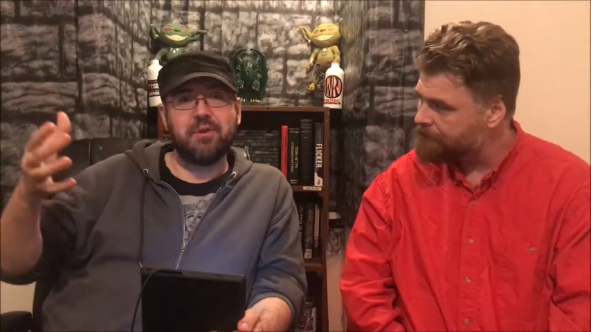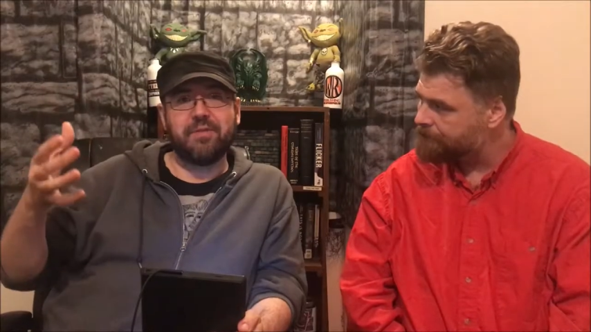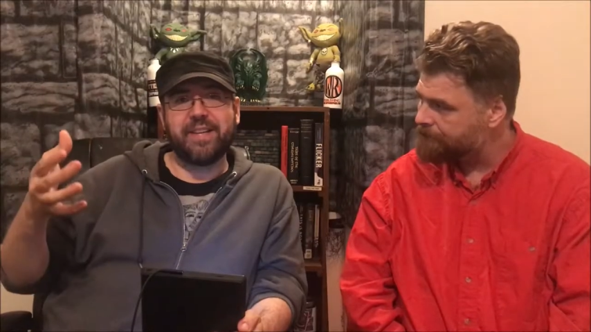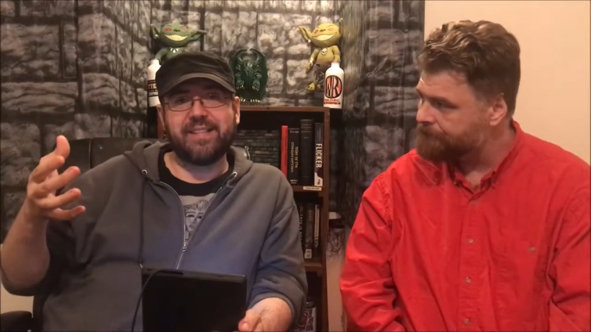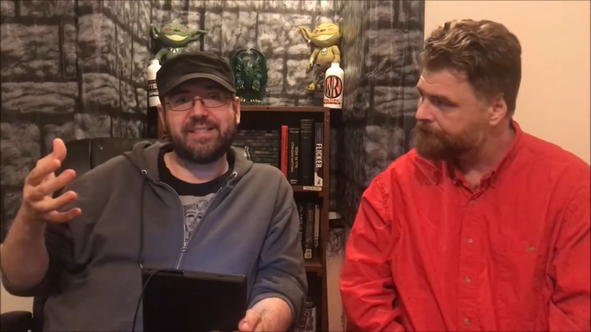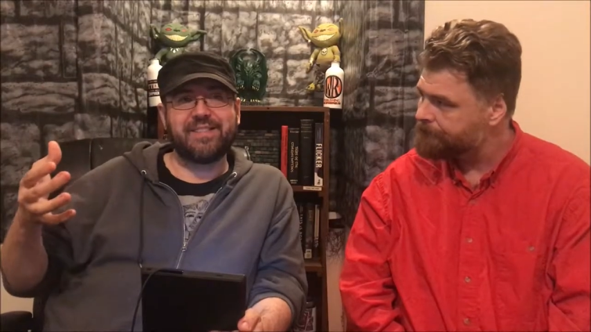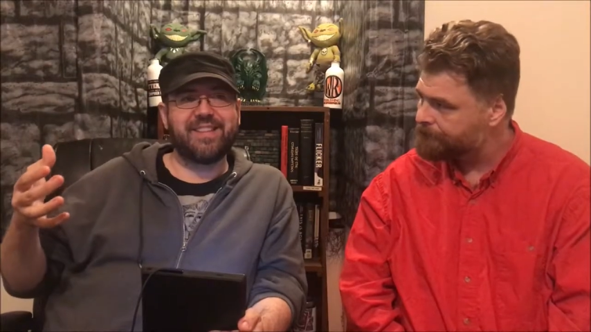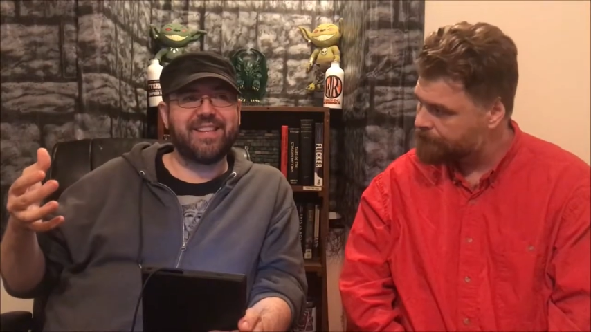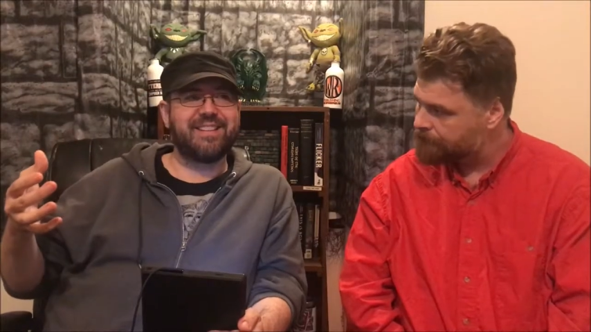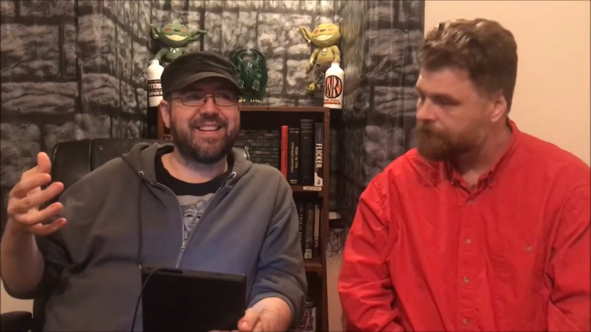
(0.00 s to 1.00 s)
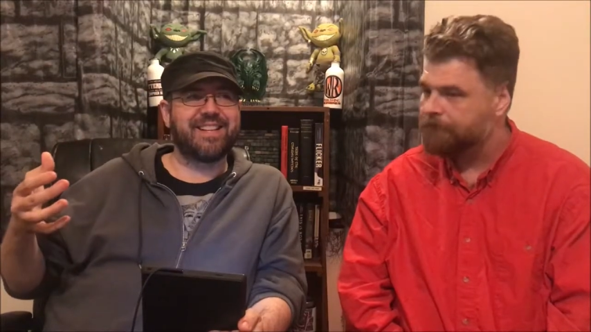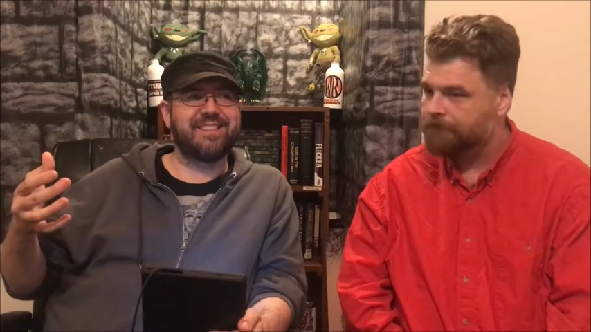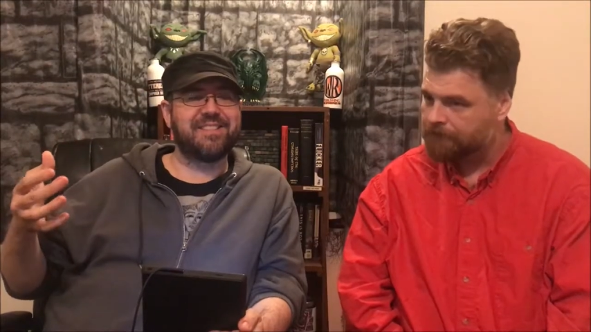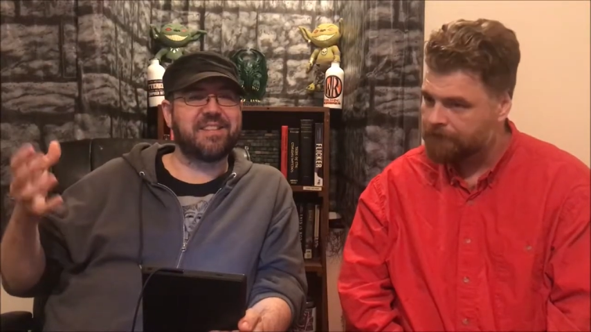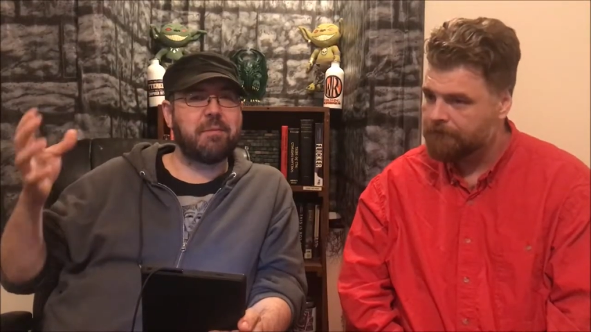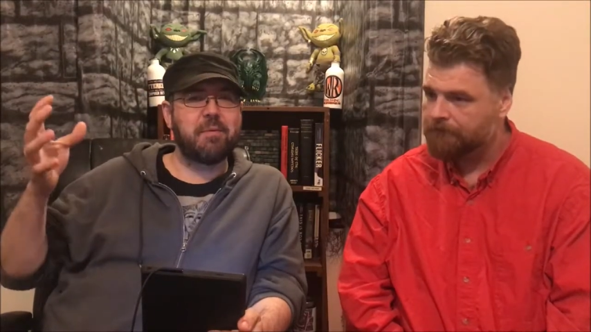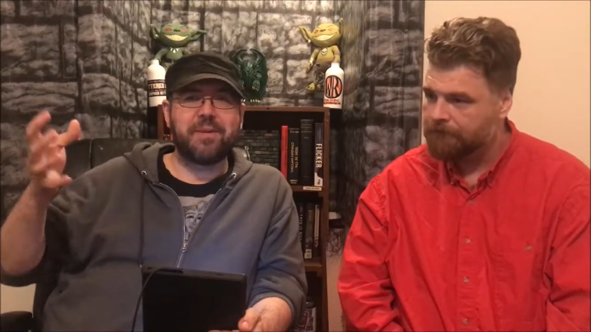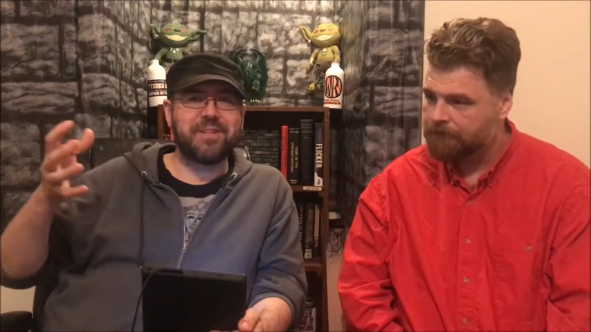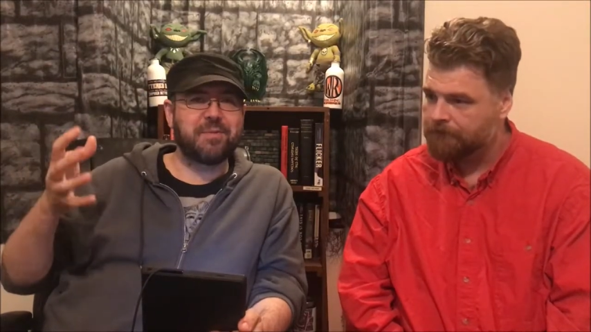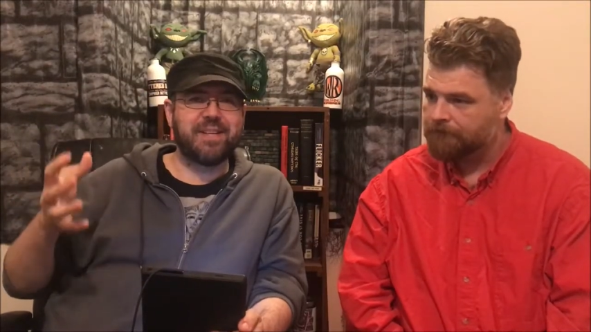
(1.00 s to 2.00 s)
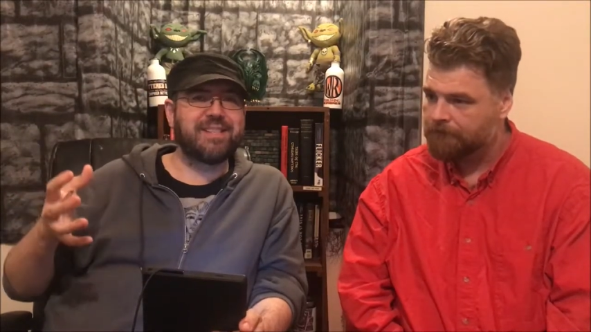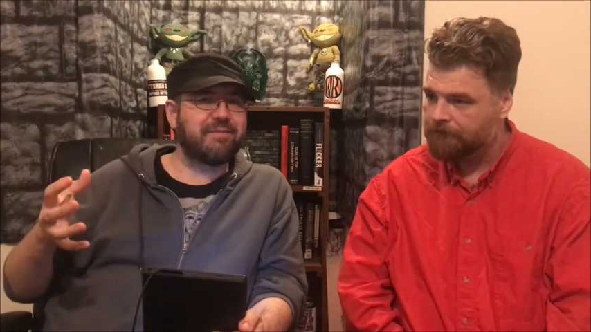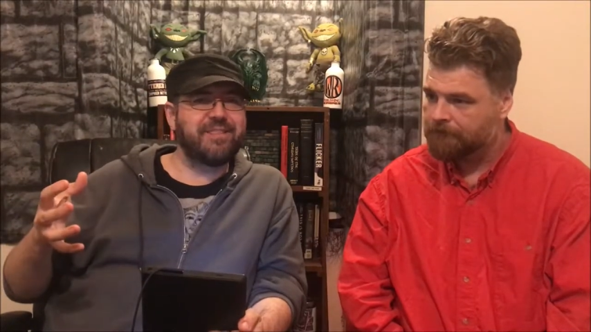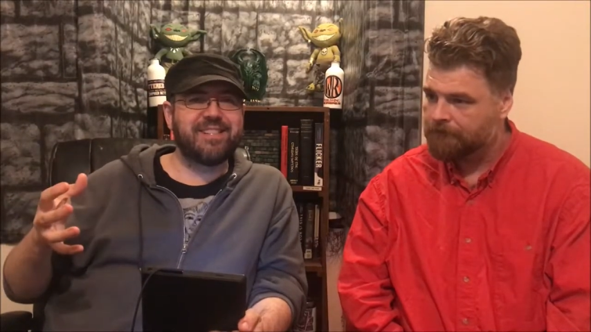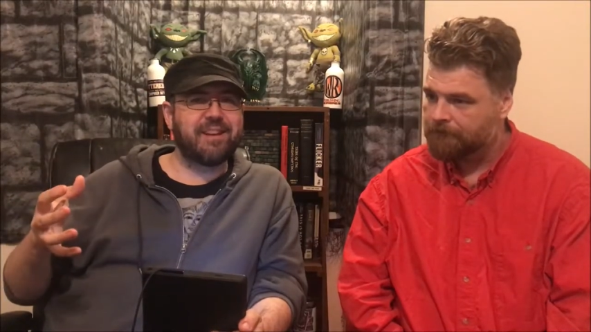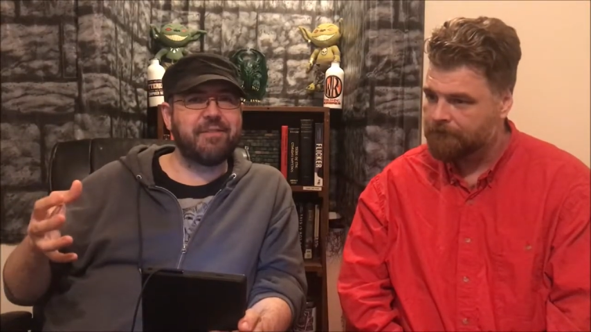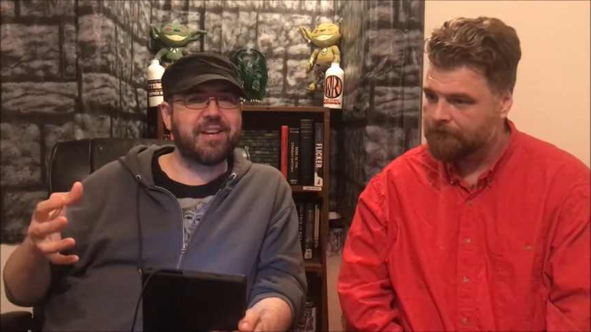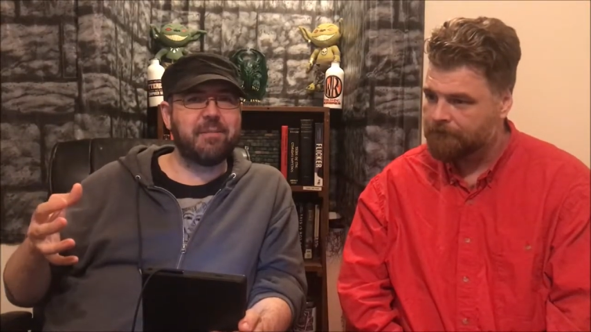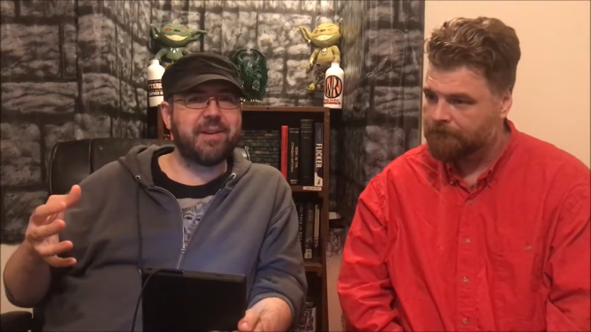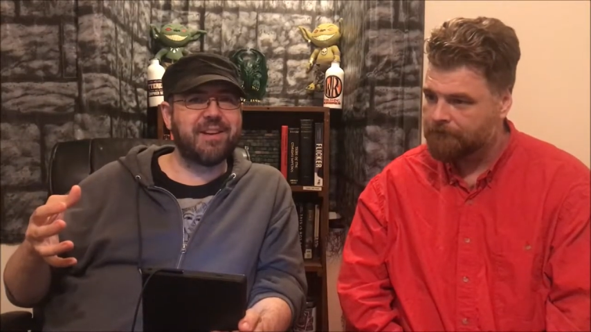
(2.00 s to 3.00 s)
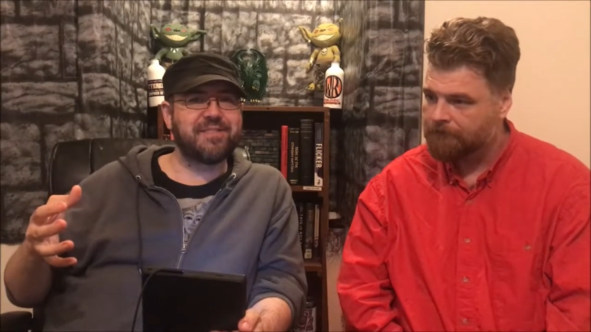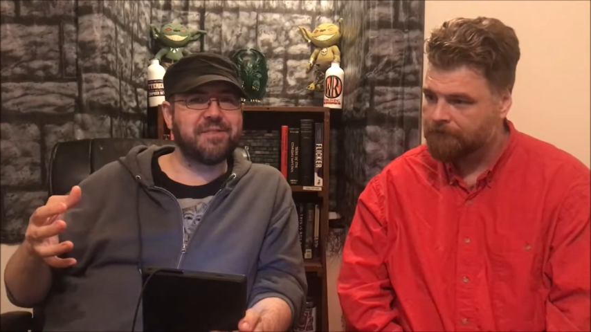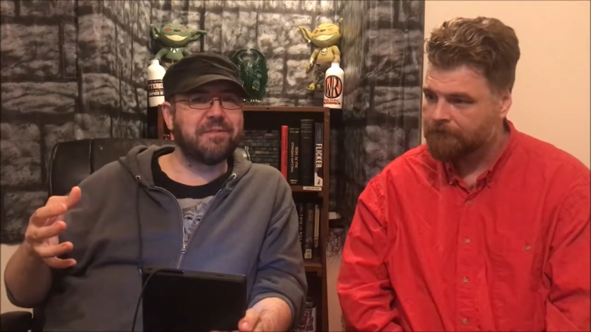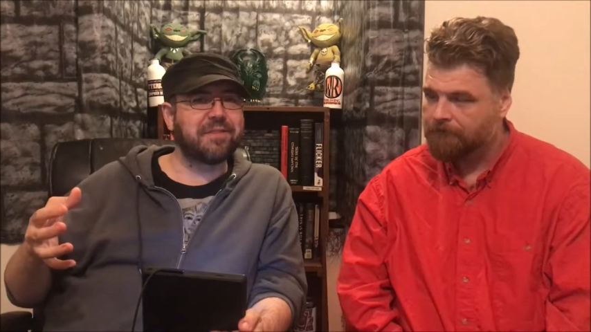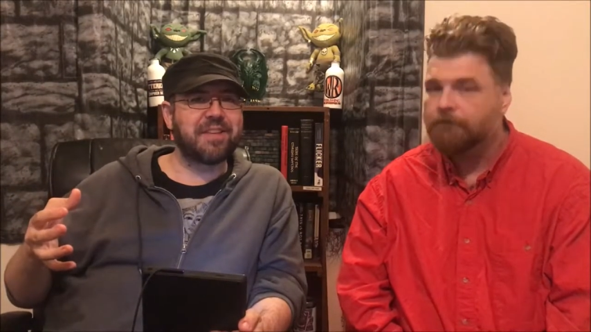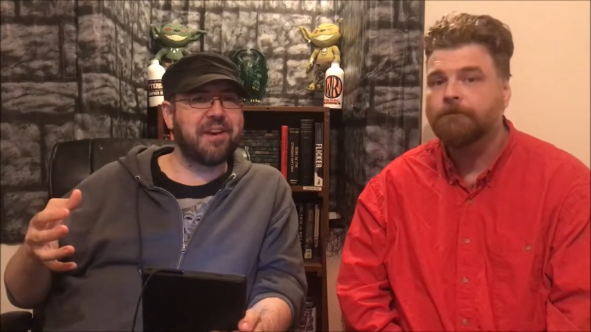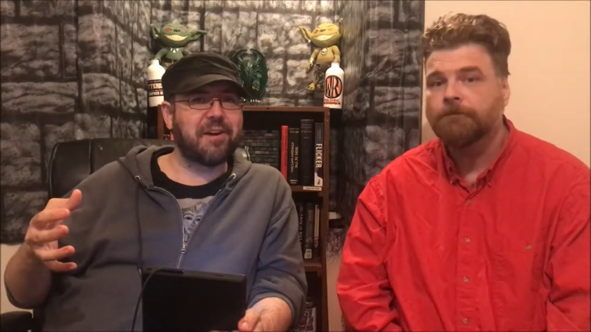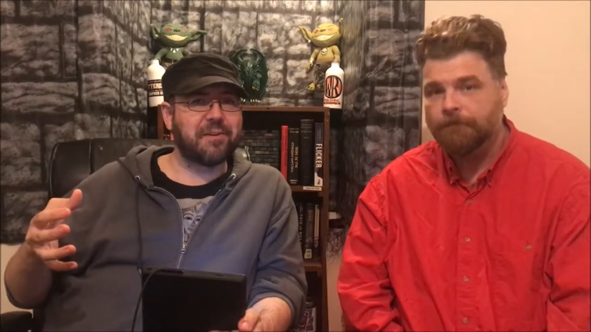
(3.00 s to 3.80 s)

Speaker 1: movie, so you think like there's Cyberpunk twenty seventy-seven coming out soon with